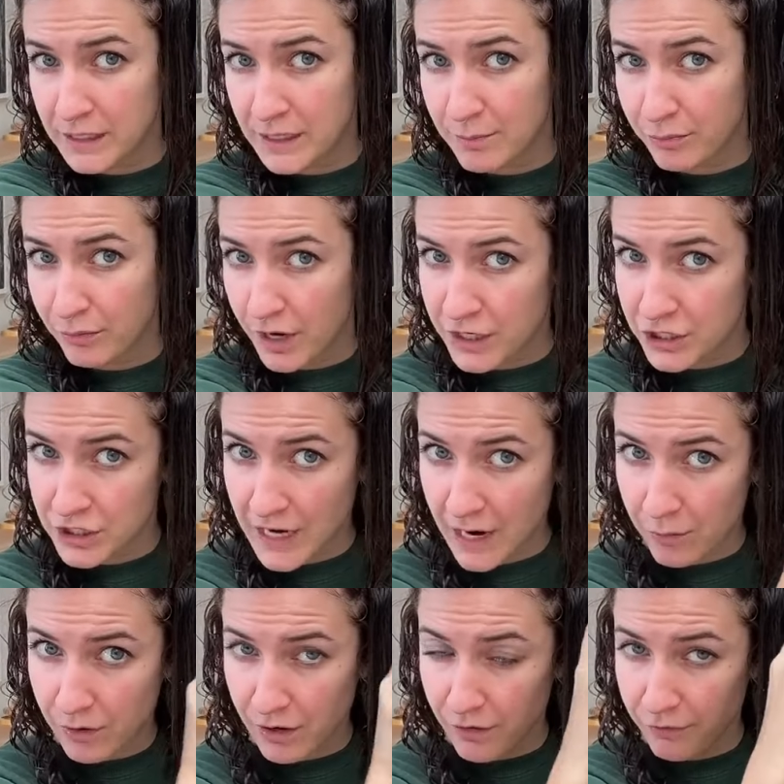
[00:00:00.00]
the brush
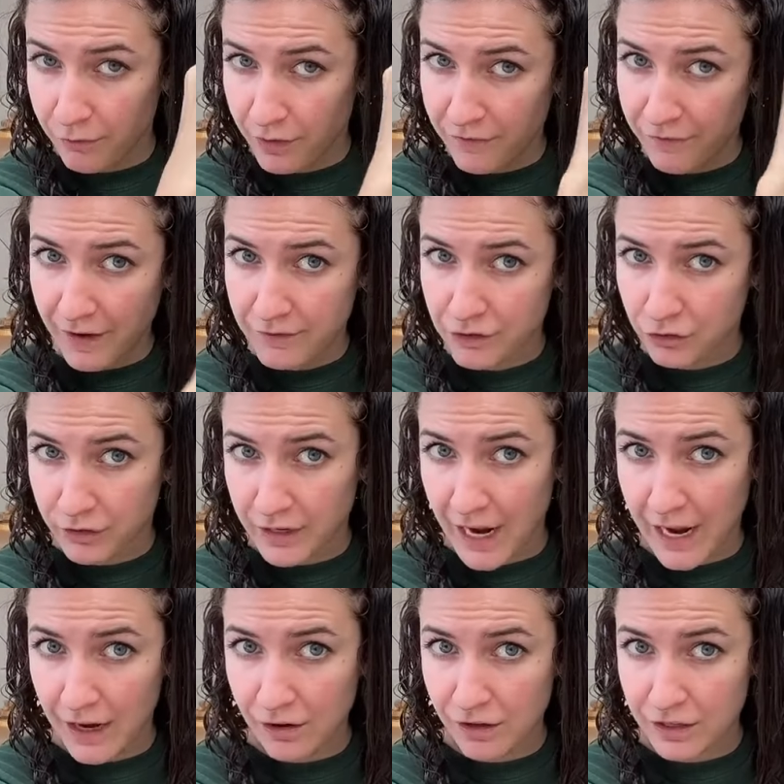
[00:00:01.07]
downward at a 45-degree
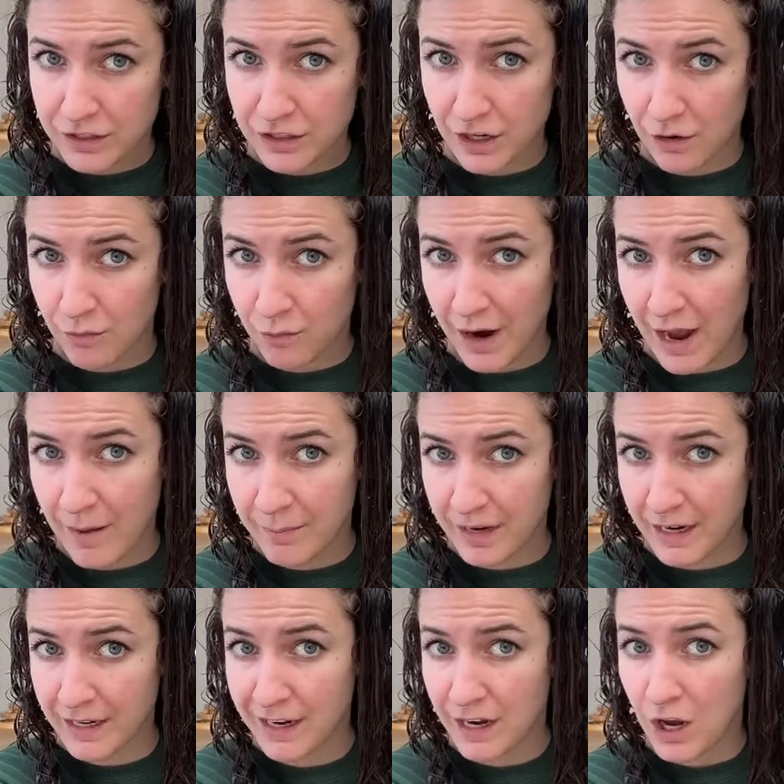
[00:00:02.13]
angle and start
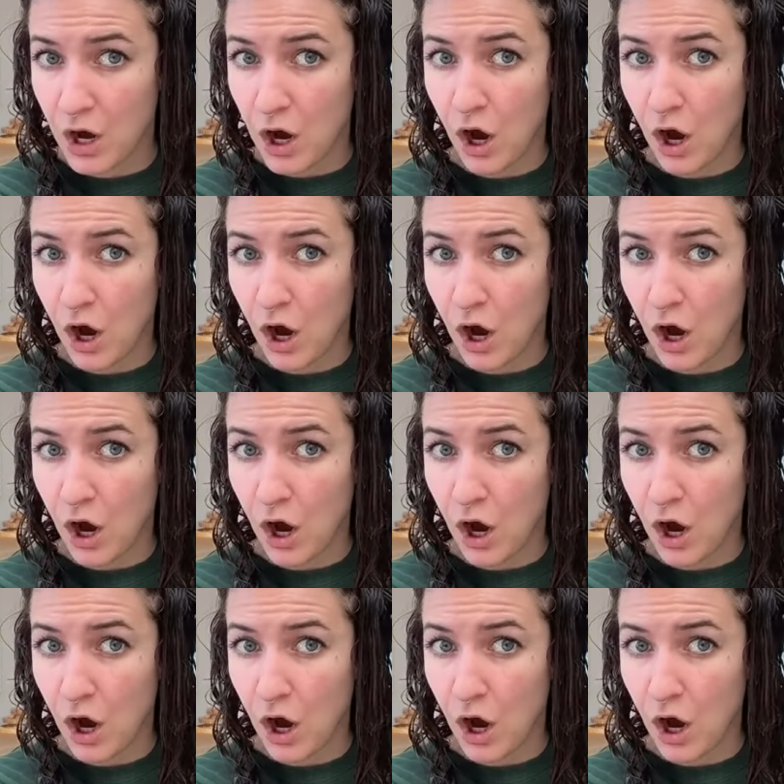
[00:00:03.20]
wrapping.